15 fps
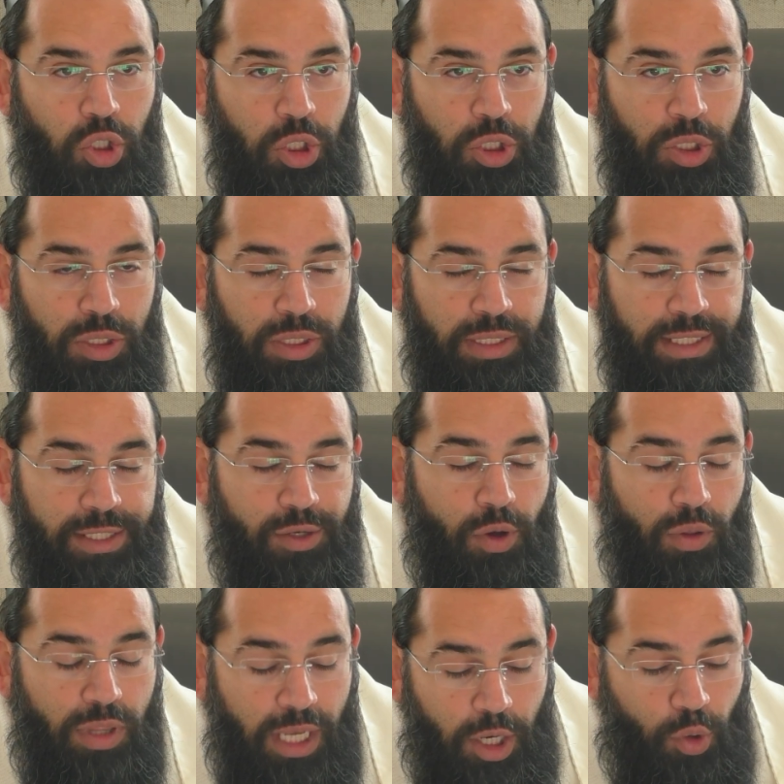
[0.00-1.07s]
so you see
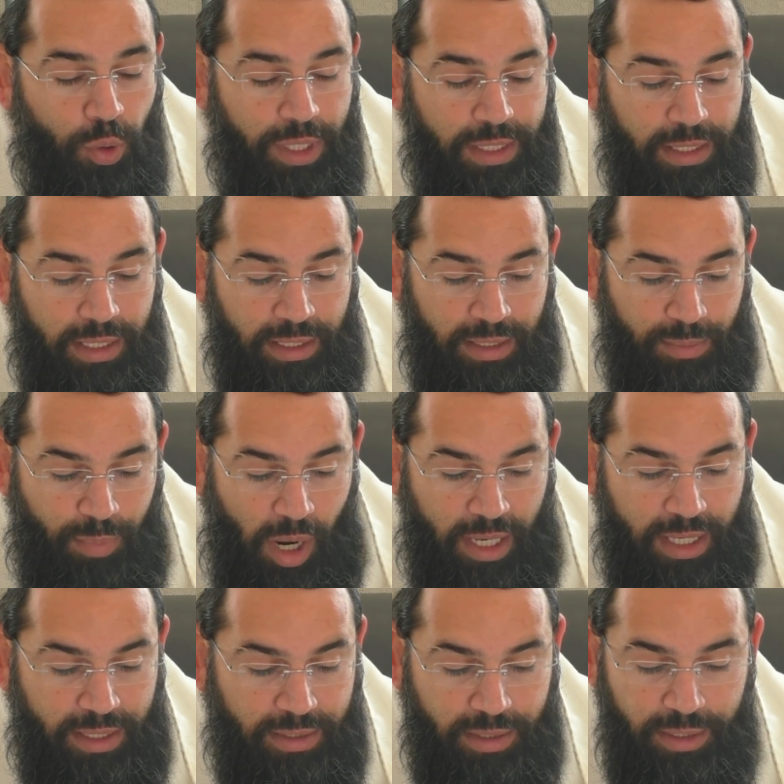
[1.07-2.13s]
no liquid in the
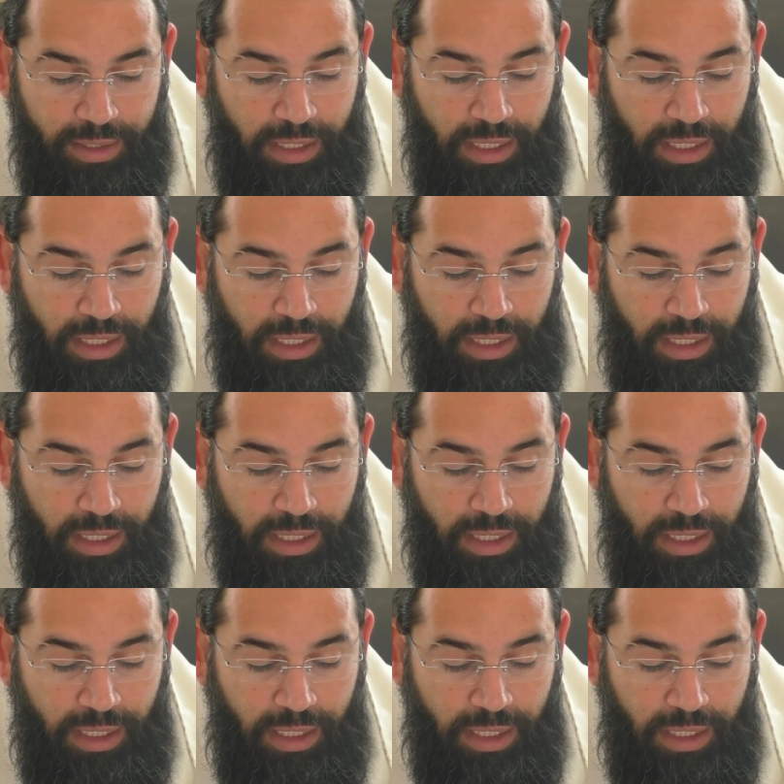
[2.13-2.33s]
bucket.